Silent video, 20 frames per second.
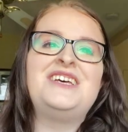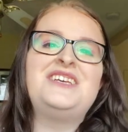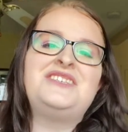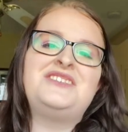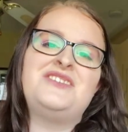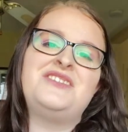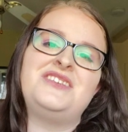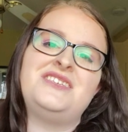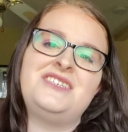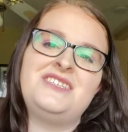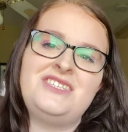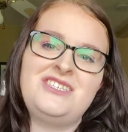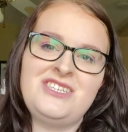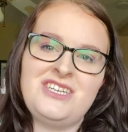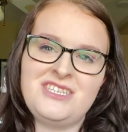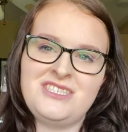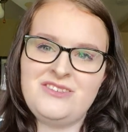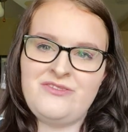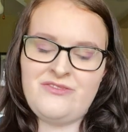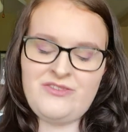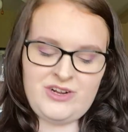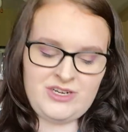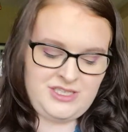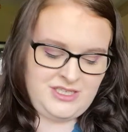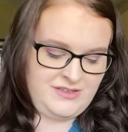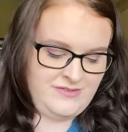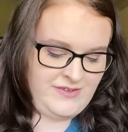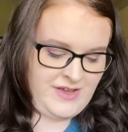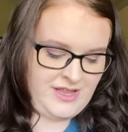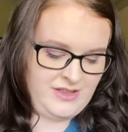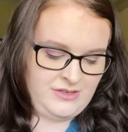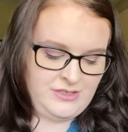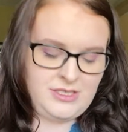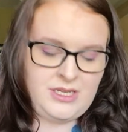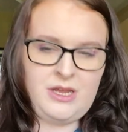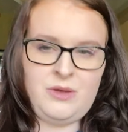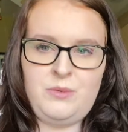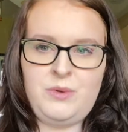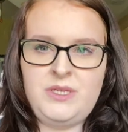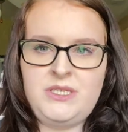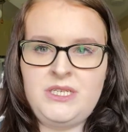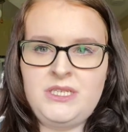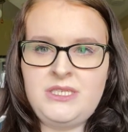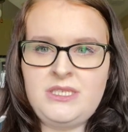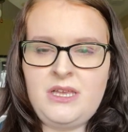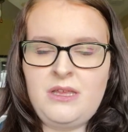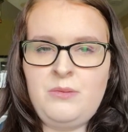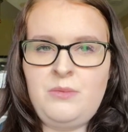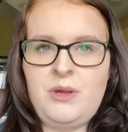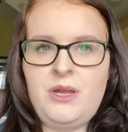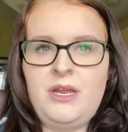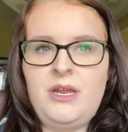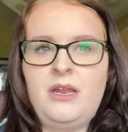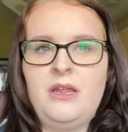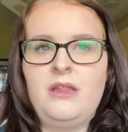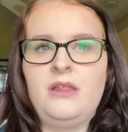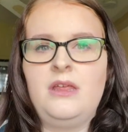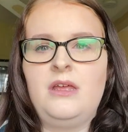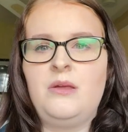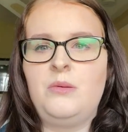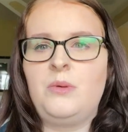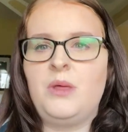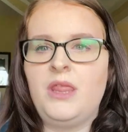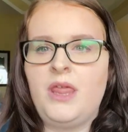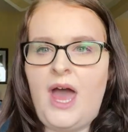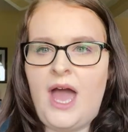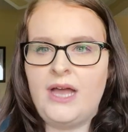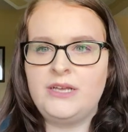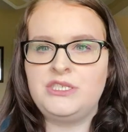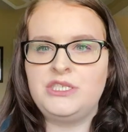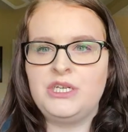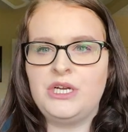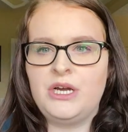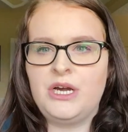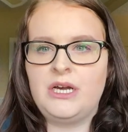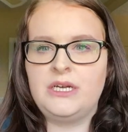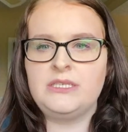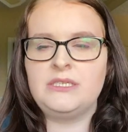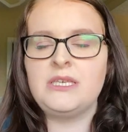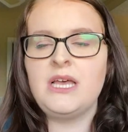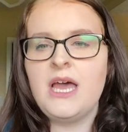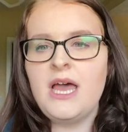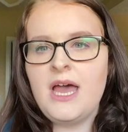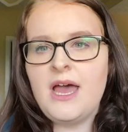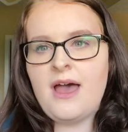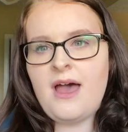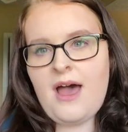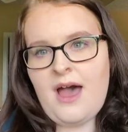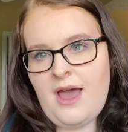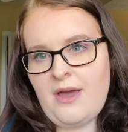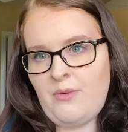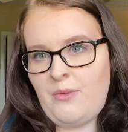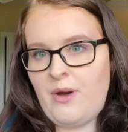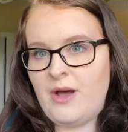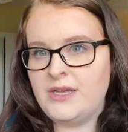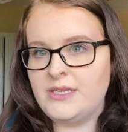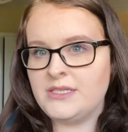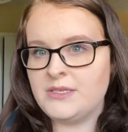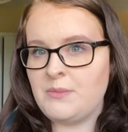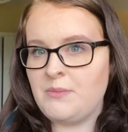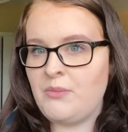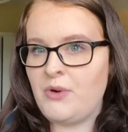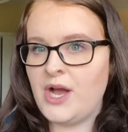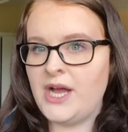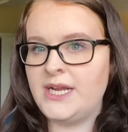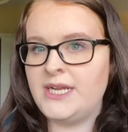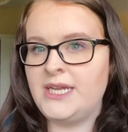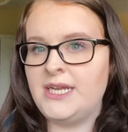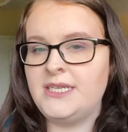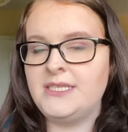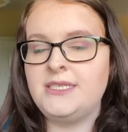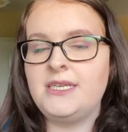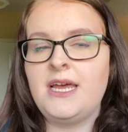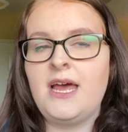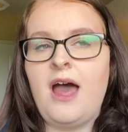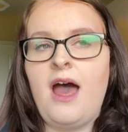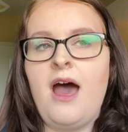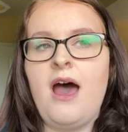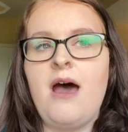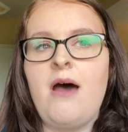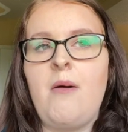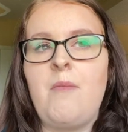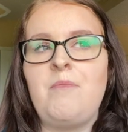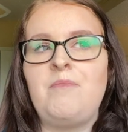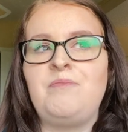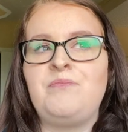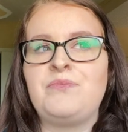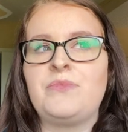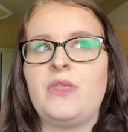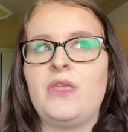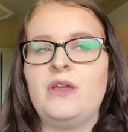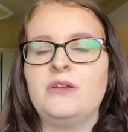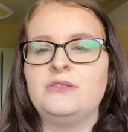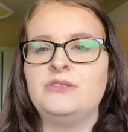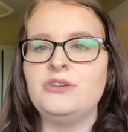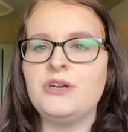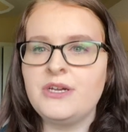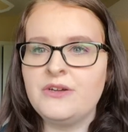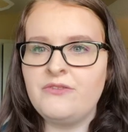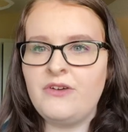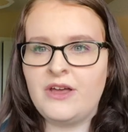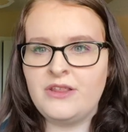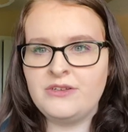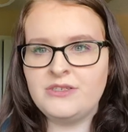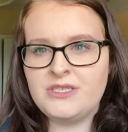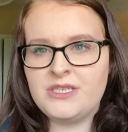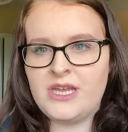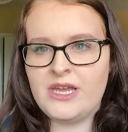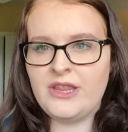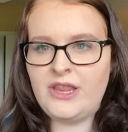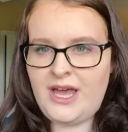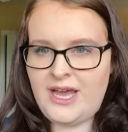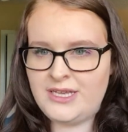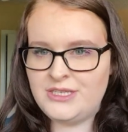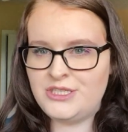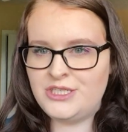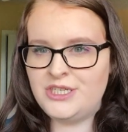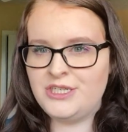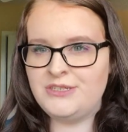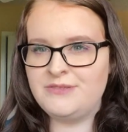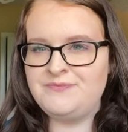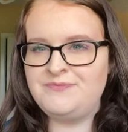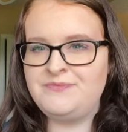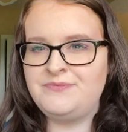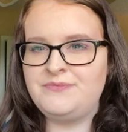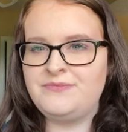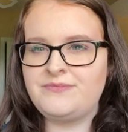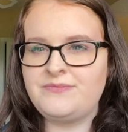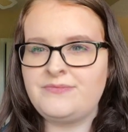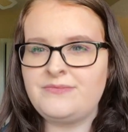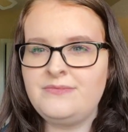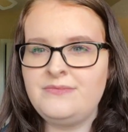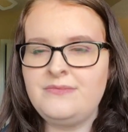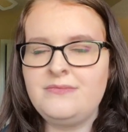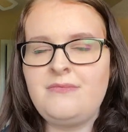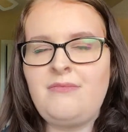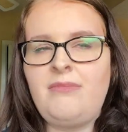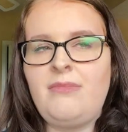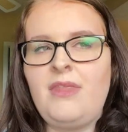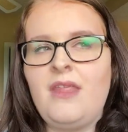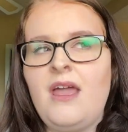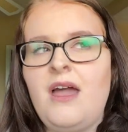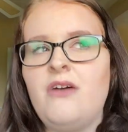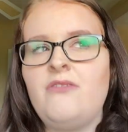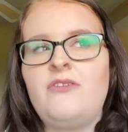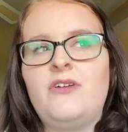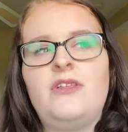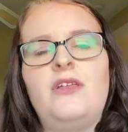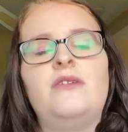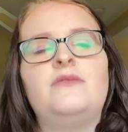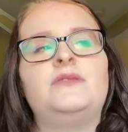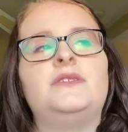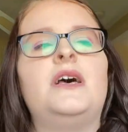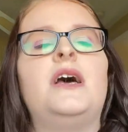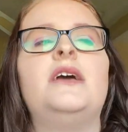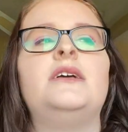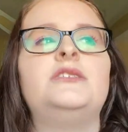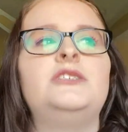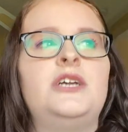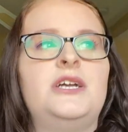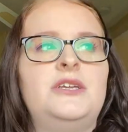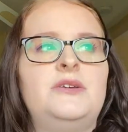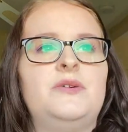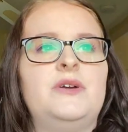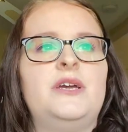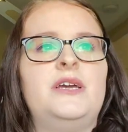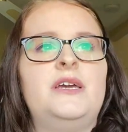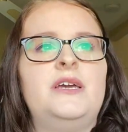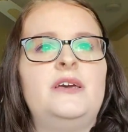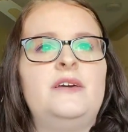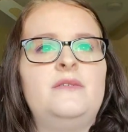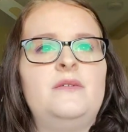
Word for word: So this is Shawn's first Father's Day. We did celebrate it a little bit last year because I was pregnant um, during Father's Day last year. How far along was I? January,